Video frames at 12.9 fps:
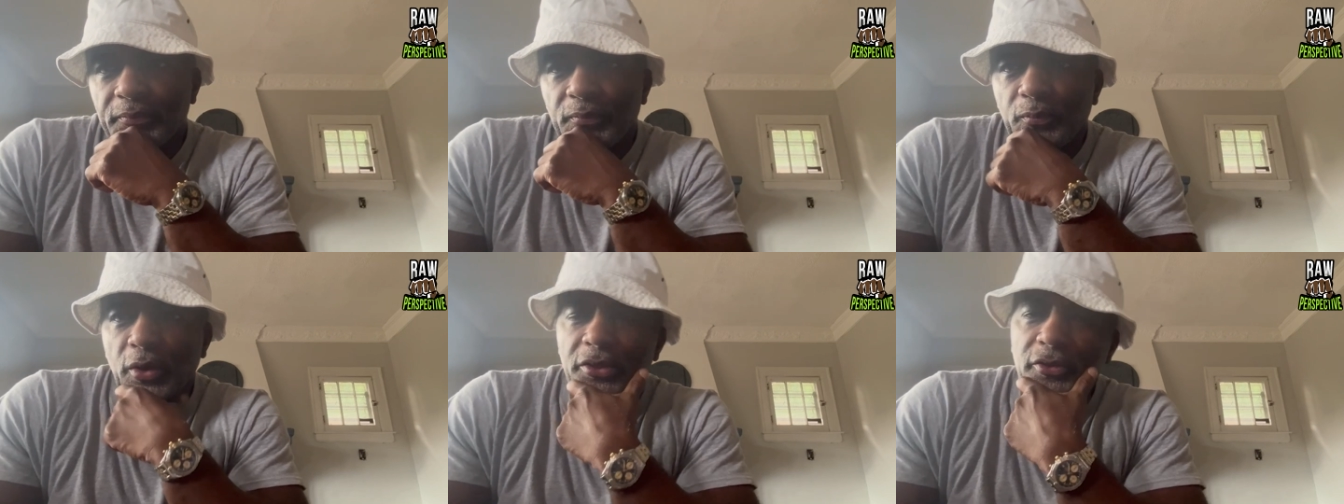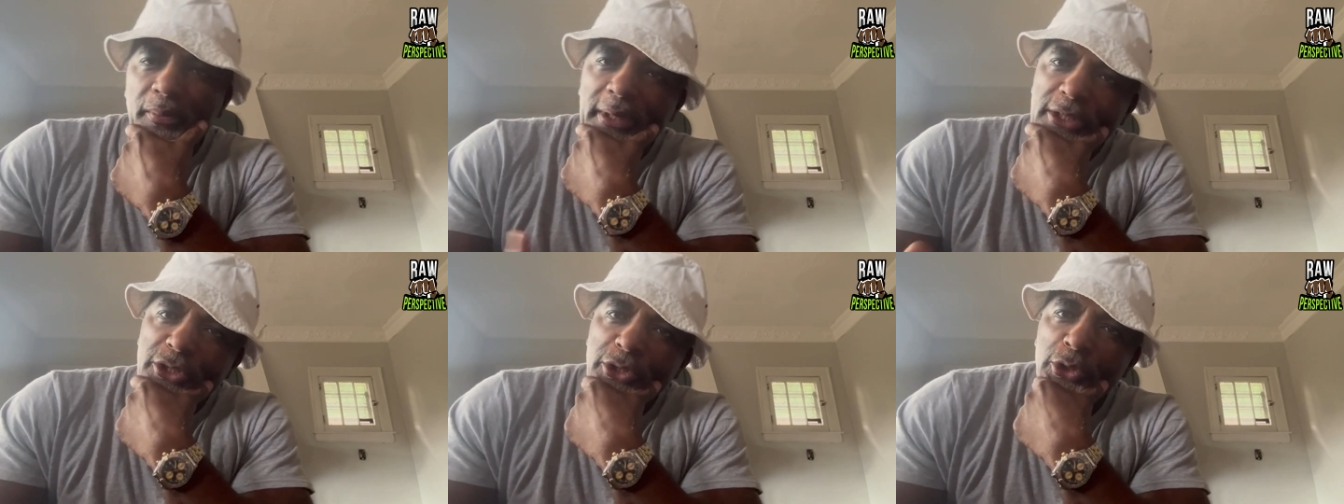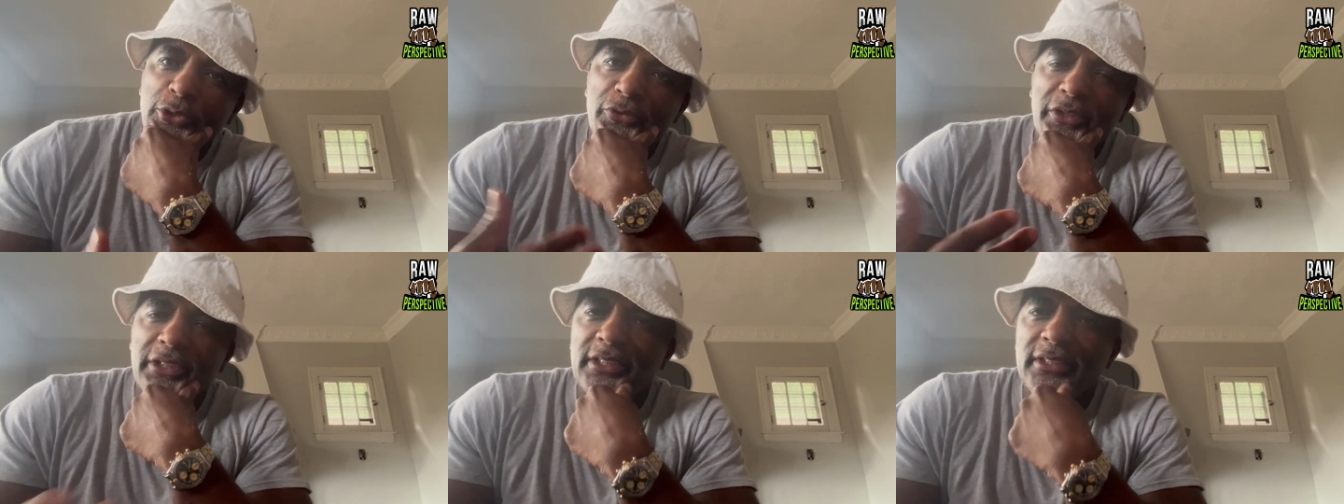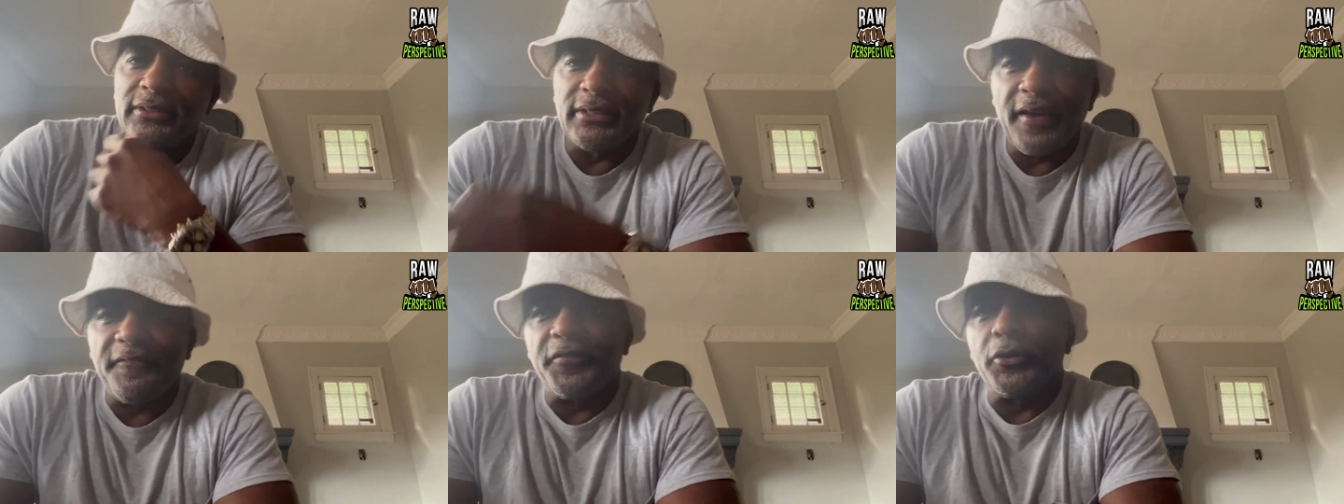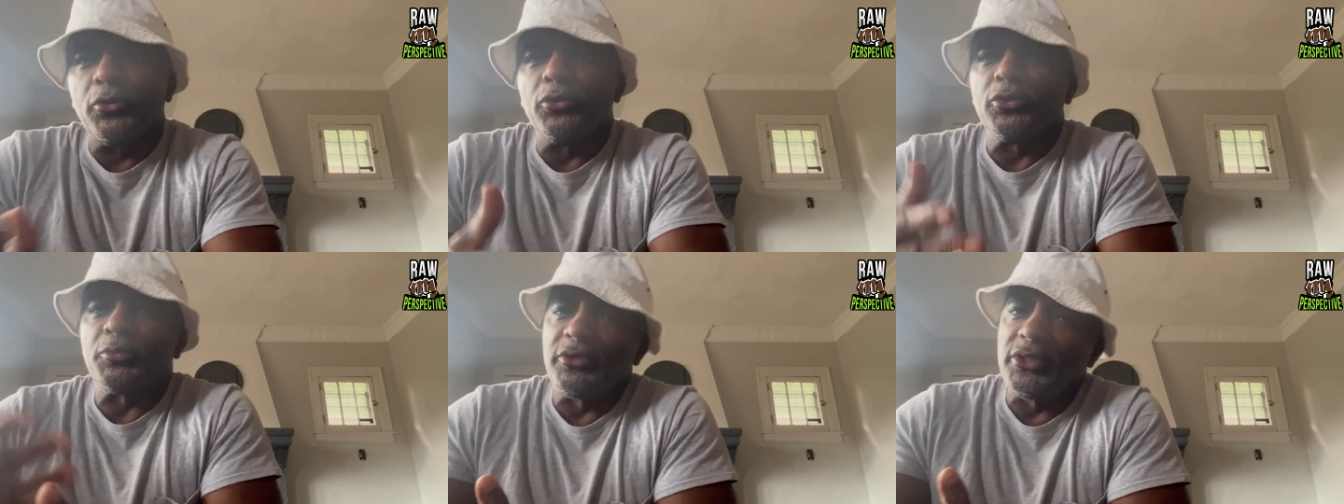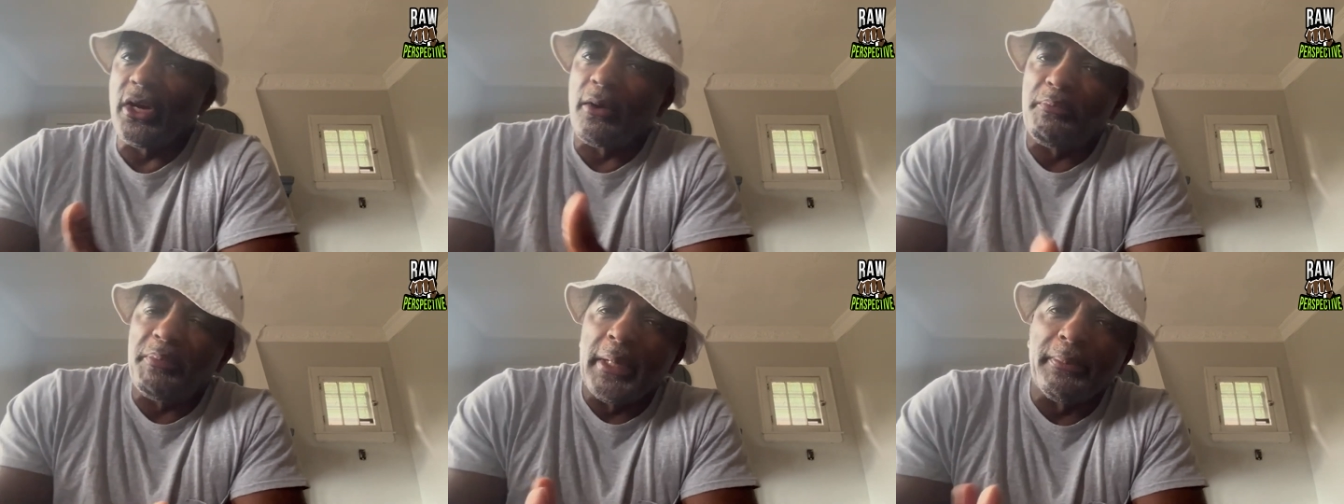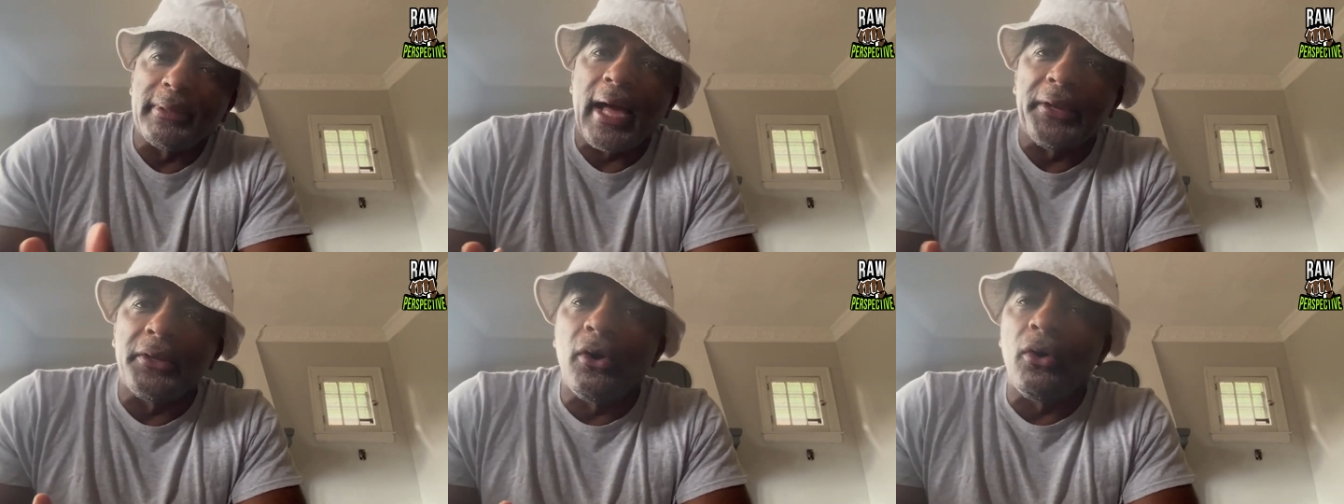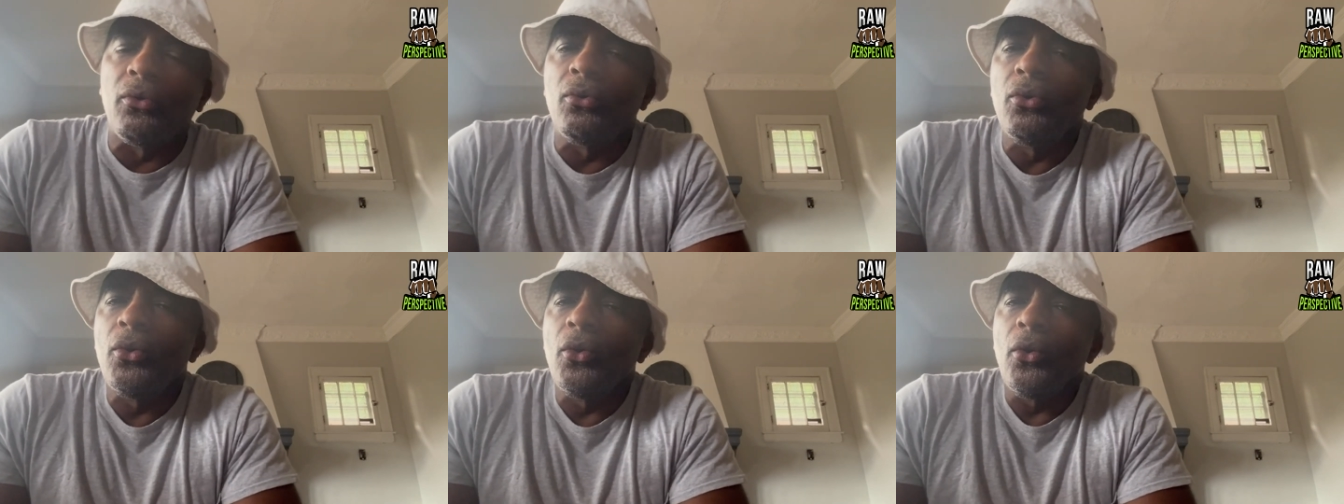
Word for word: whether it's my children, nephews, young people I know,